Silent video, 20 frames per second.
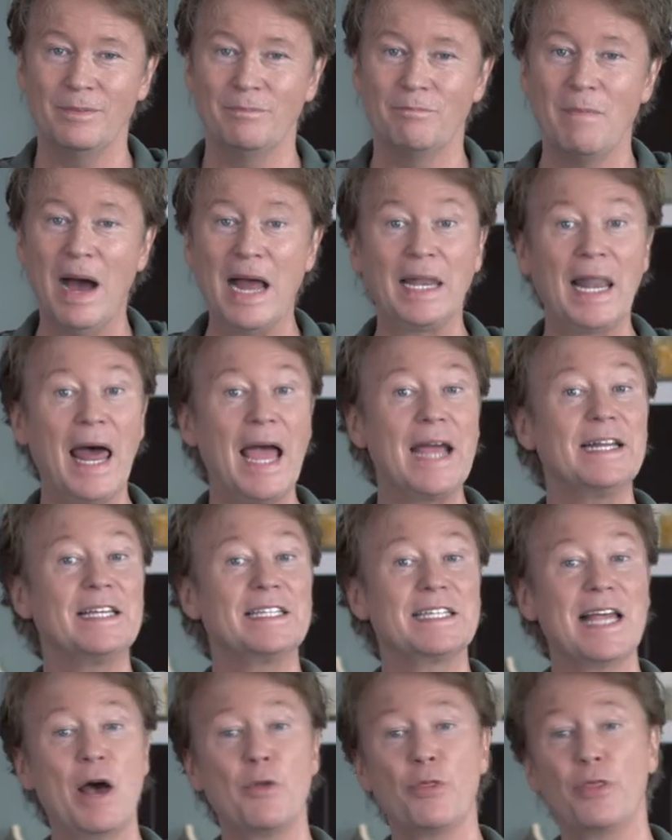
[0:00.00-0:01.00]
My light
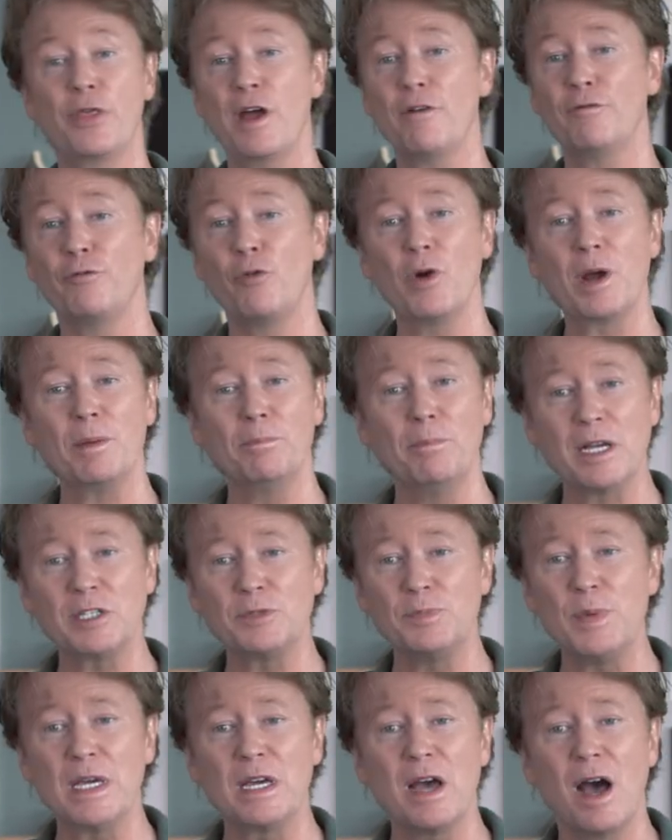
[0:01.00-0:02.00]
is out, therefore it
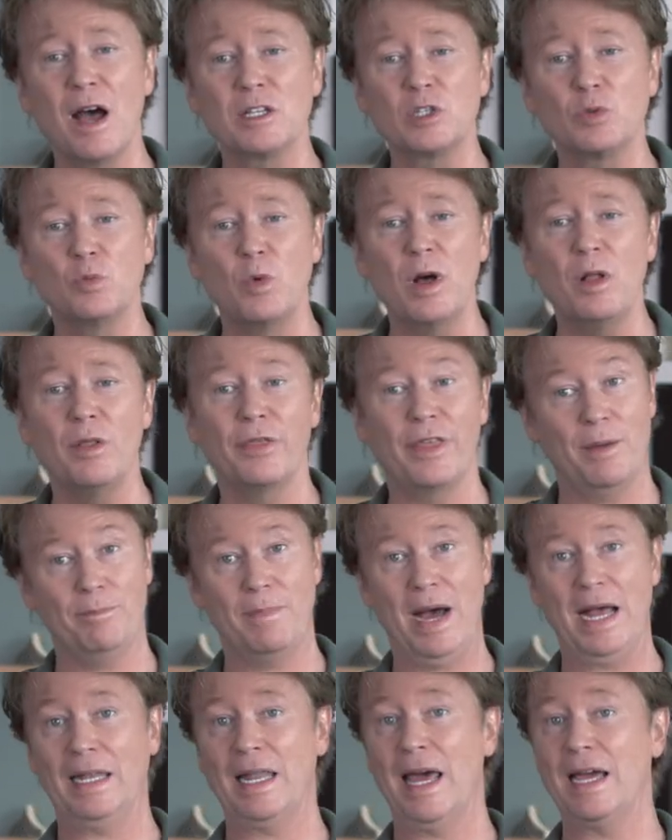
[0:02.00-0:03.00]
must be God's will that
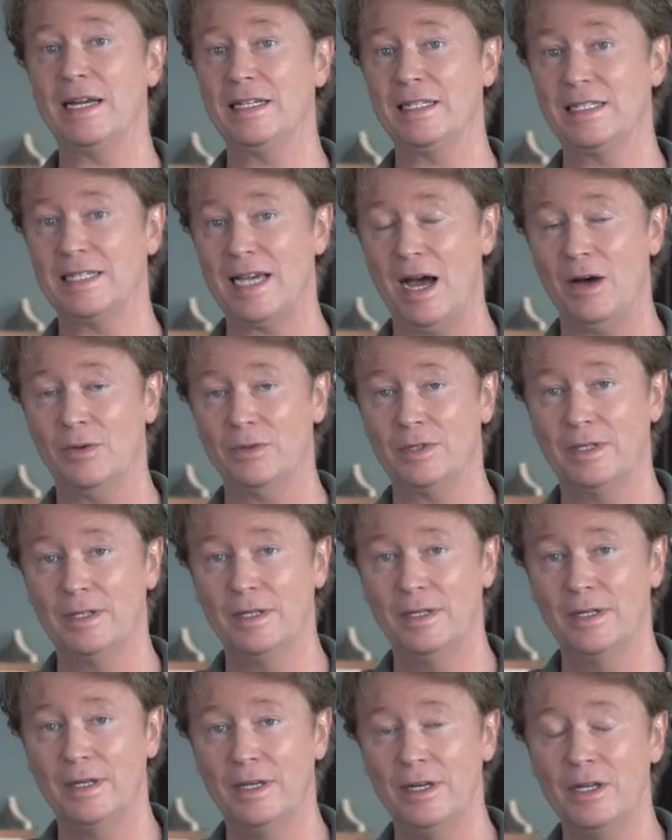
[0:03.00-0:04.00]
my light is out.
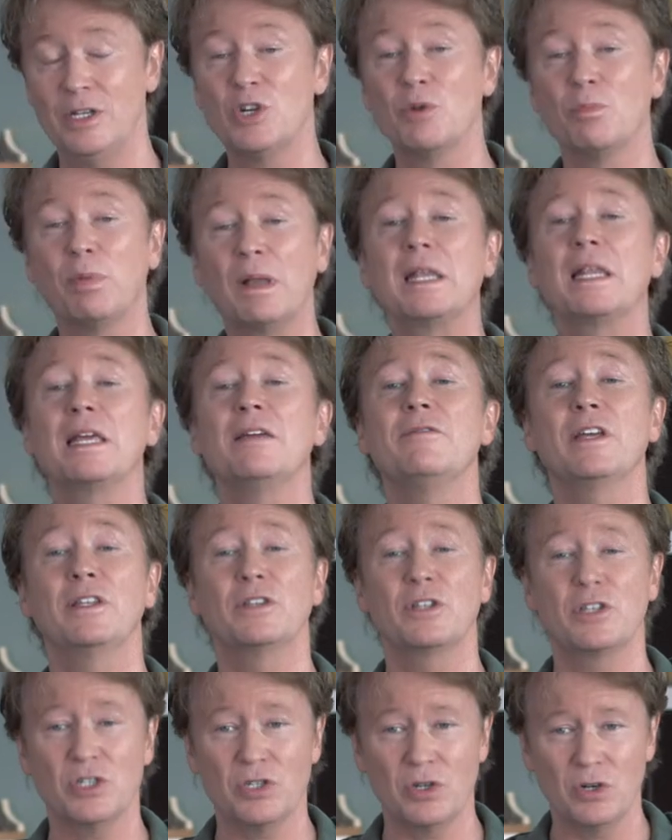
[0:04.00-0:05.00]
You're believing
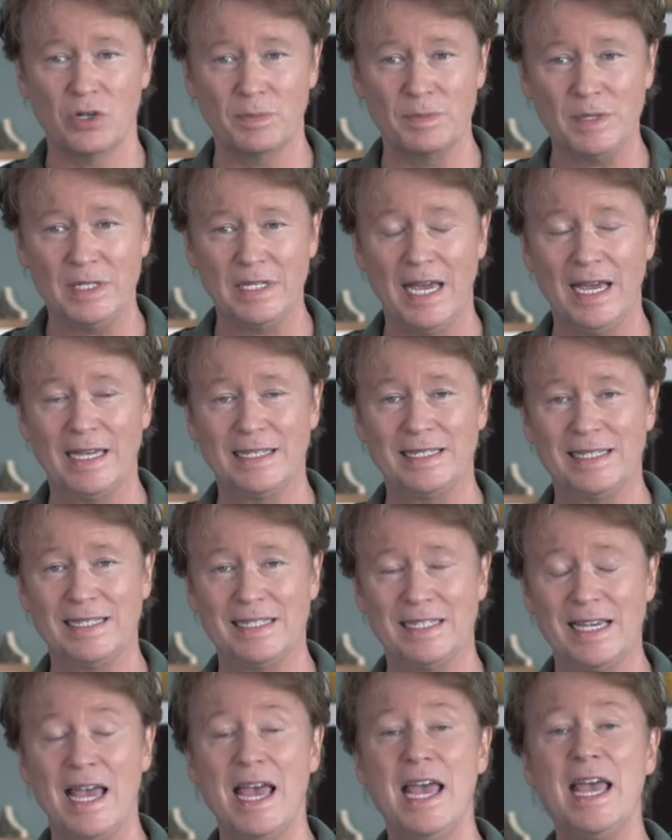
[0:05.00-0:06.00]
the
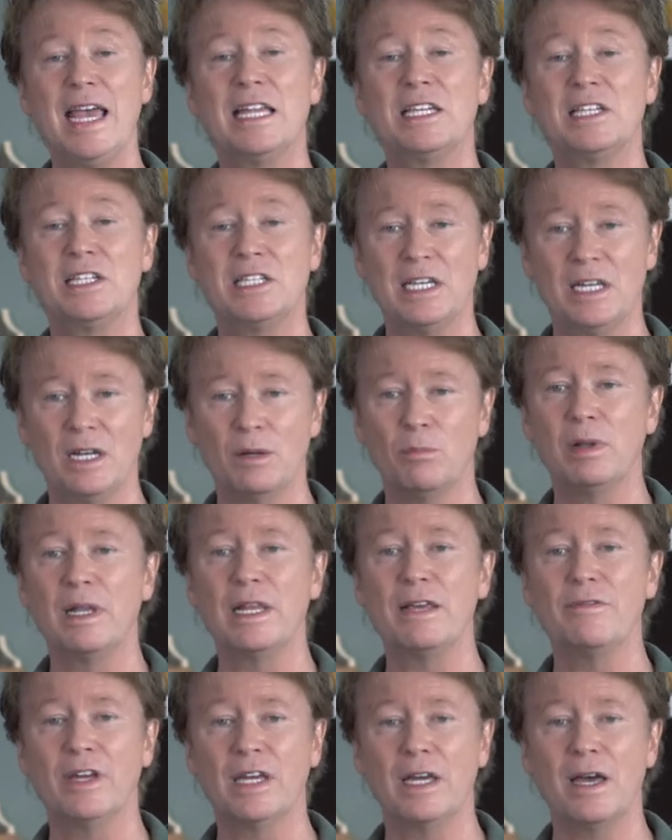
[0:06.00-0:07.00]
circumstances instead of
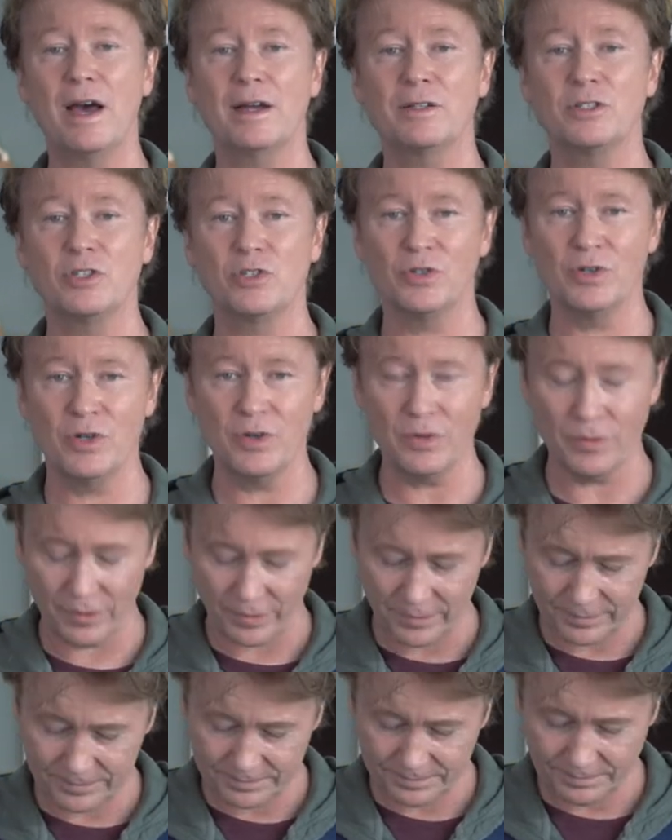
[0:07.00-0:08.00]
believing God's truth.